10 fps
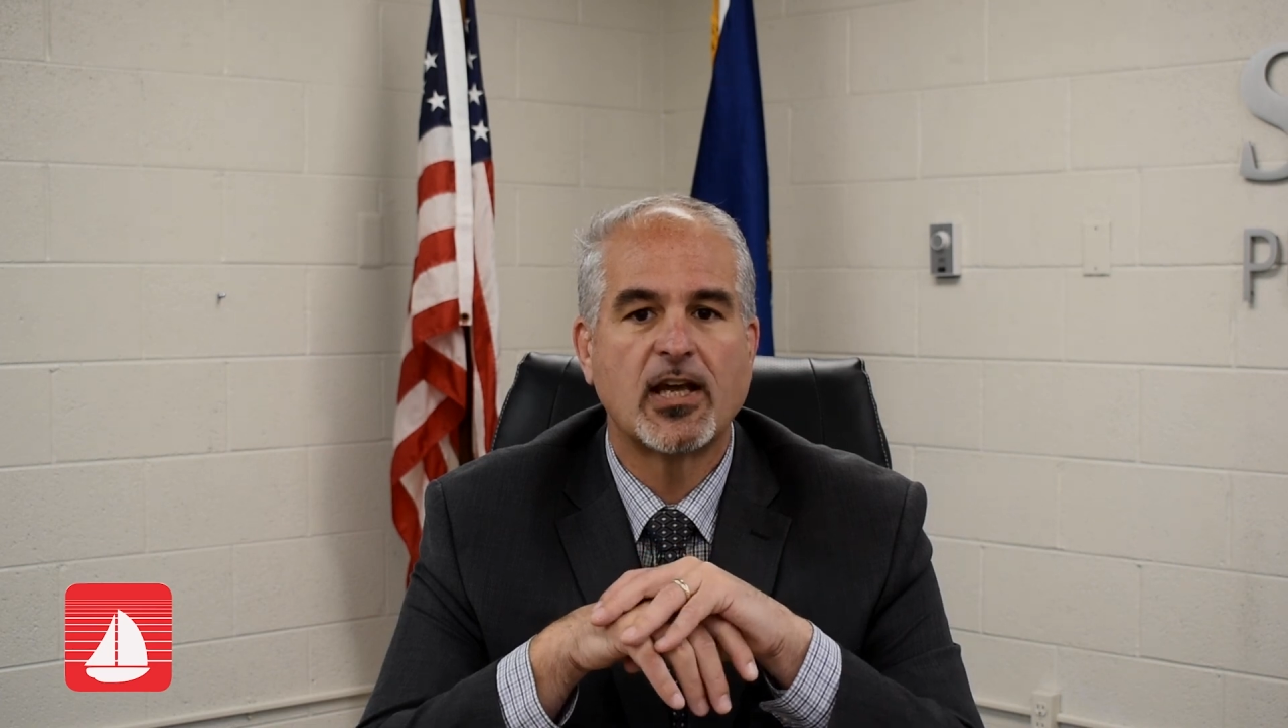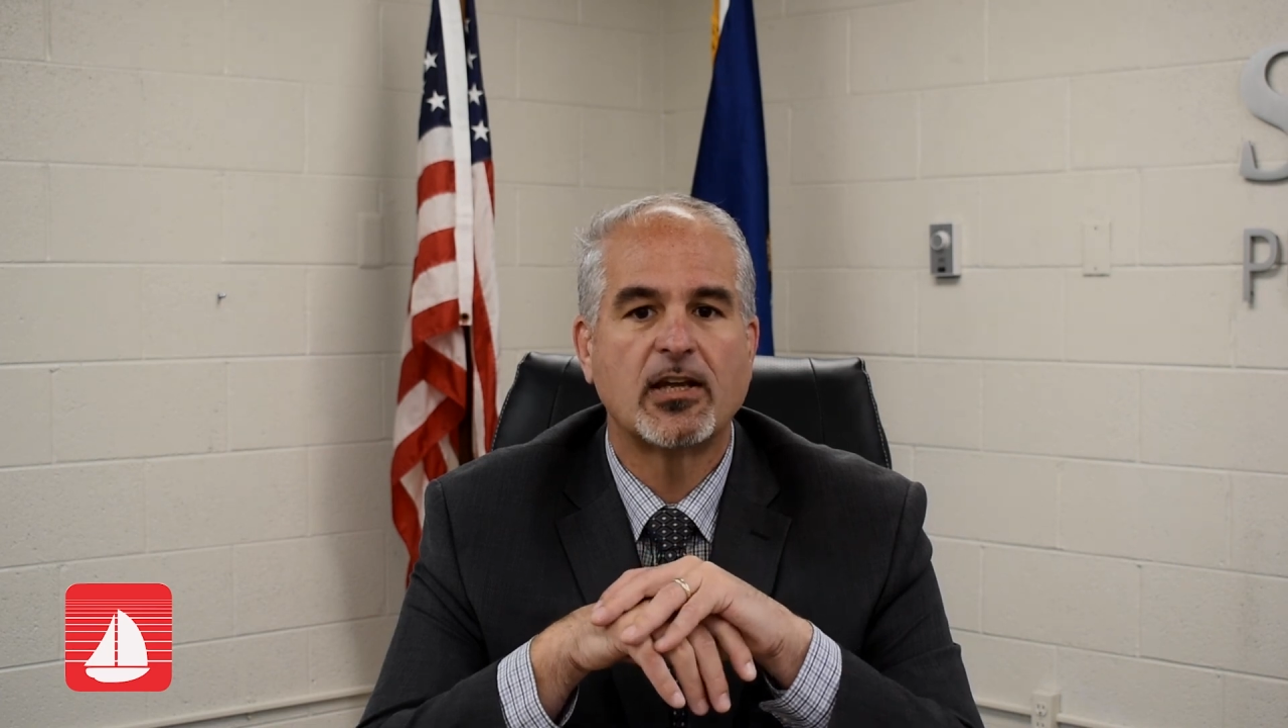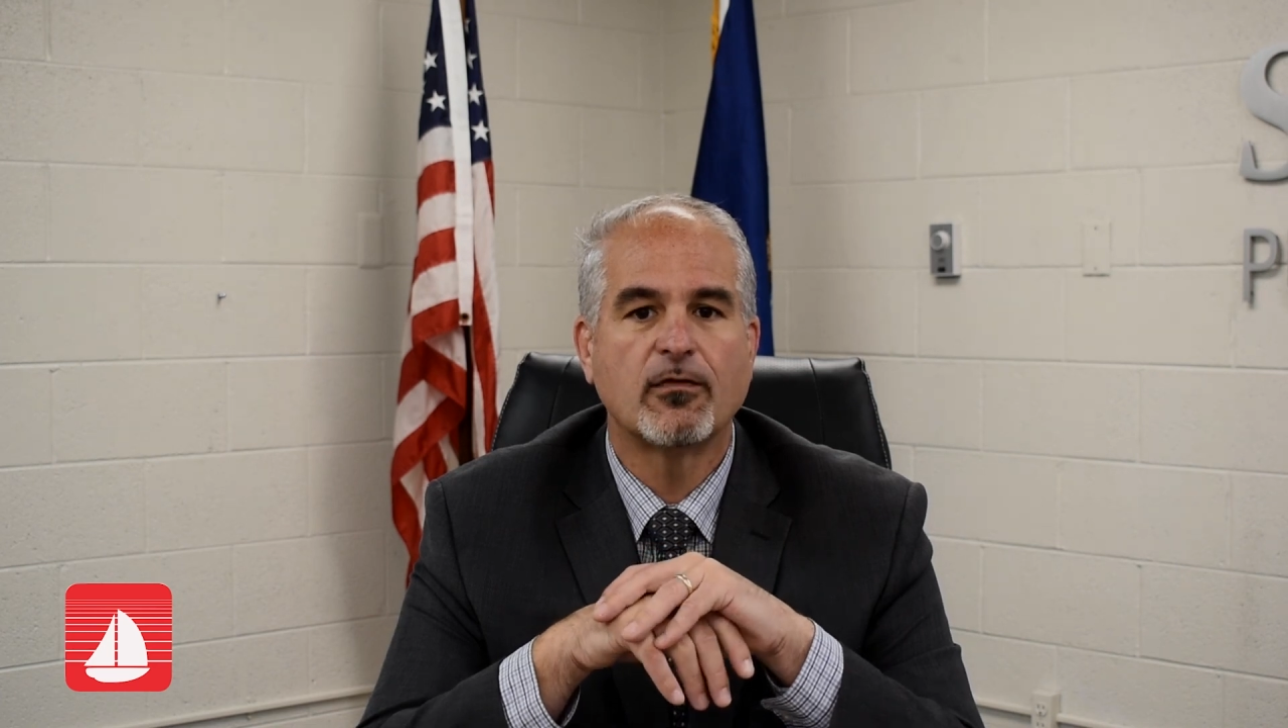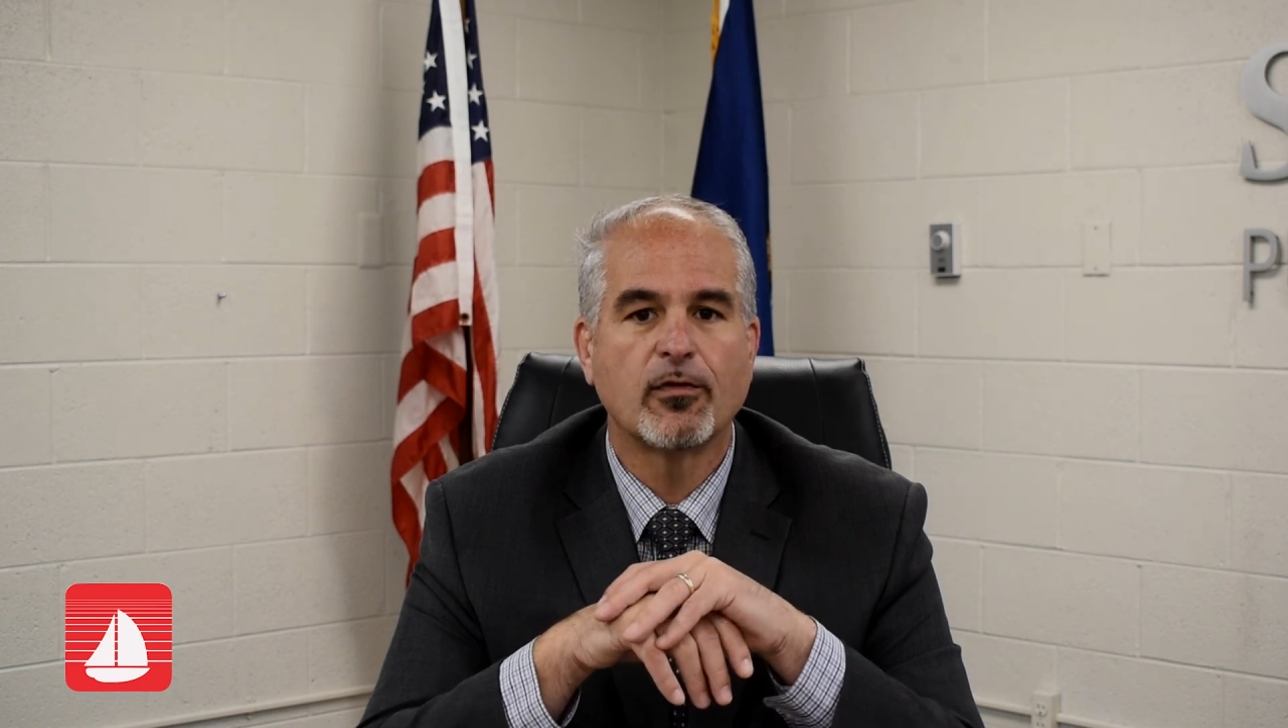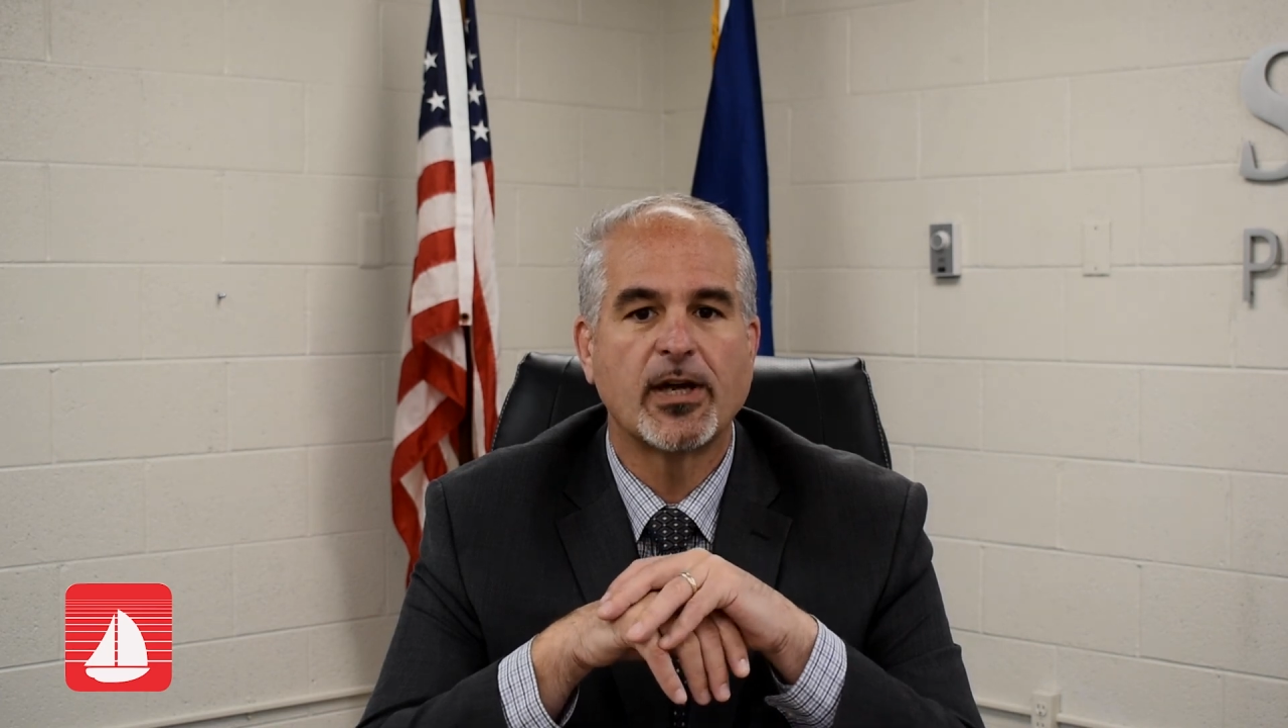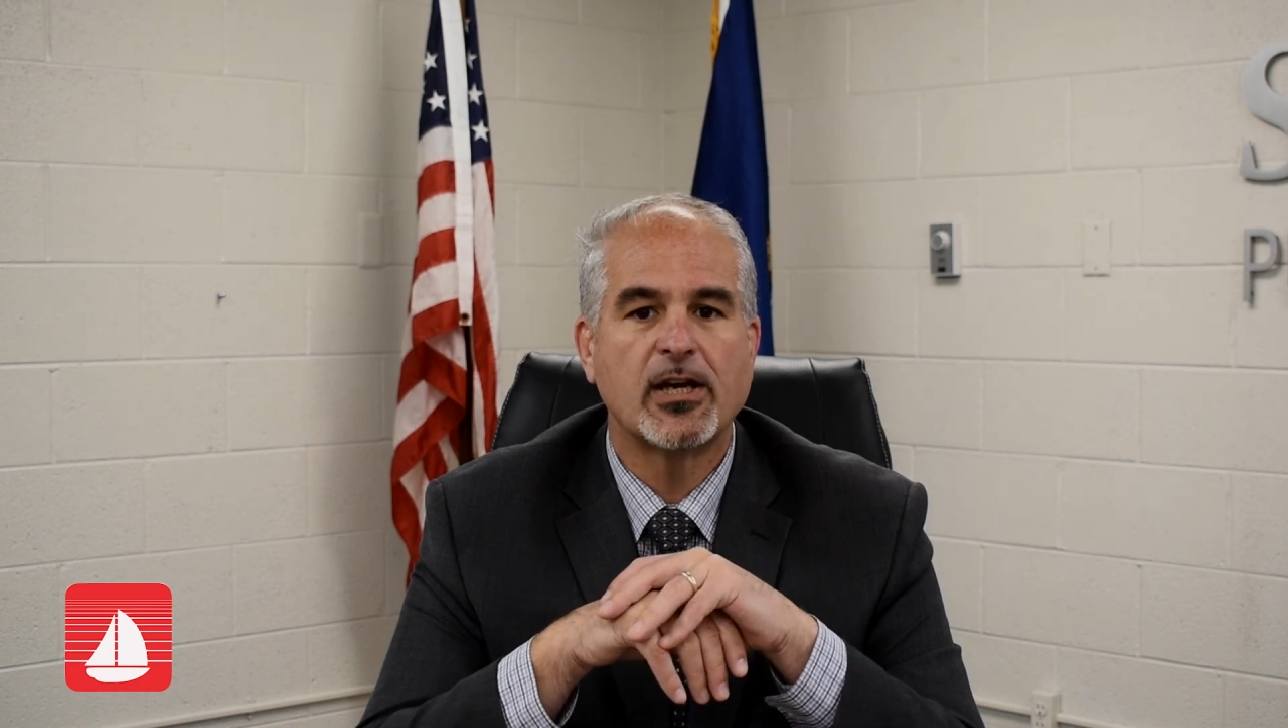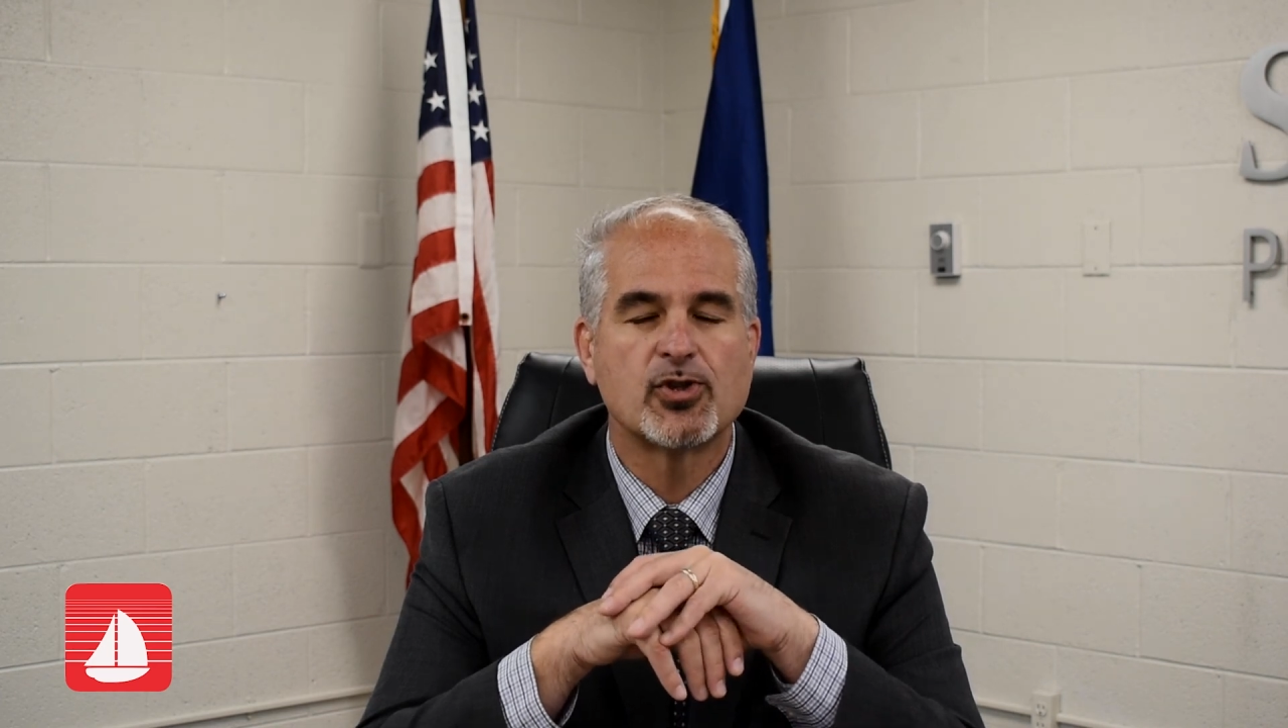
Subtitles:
thank you for being